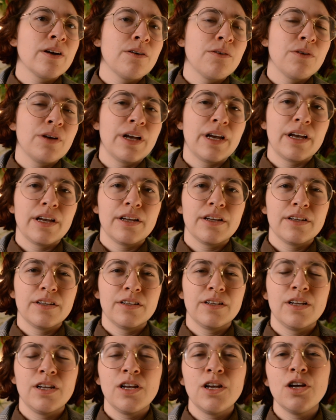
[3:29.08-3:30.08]
Okay.
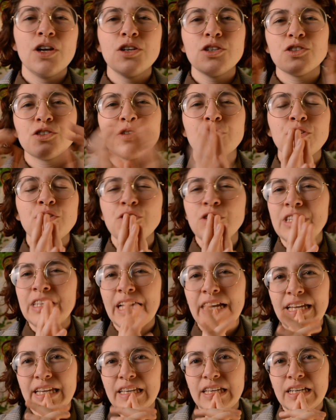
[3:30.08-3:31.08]
So you'd
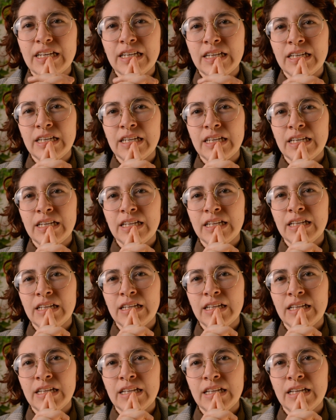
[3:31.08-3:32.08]
like
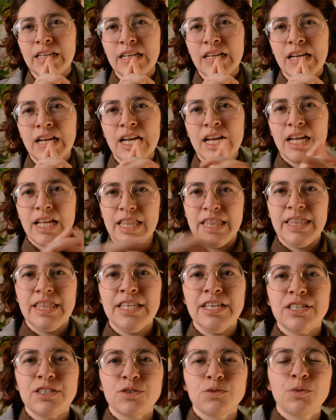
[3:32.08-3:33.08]

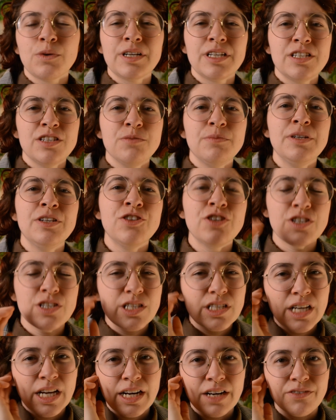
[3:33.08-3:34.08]
this one to be
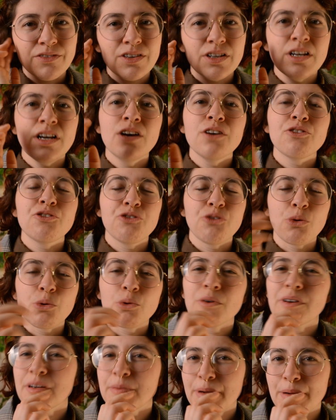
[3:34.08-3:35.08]
just kind of
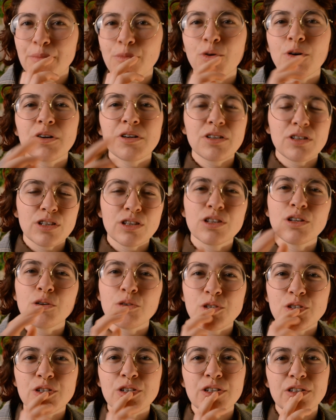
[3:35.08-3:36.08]
forward a bit more,
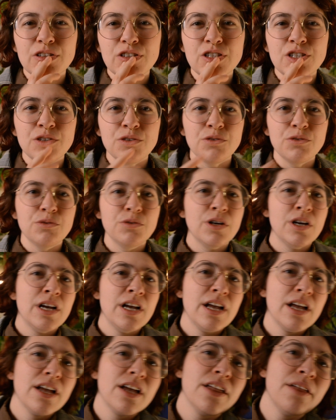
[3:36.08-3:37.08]
closer to
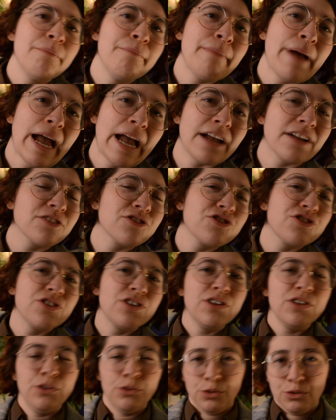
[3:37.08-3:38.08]
match
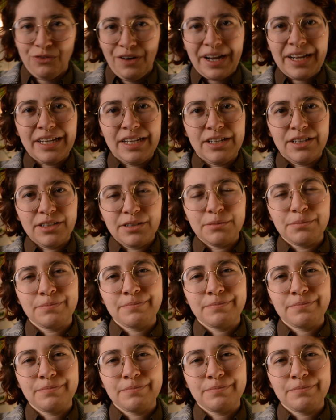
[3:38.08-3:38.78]
your right ear.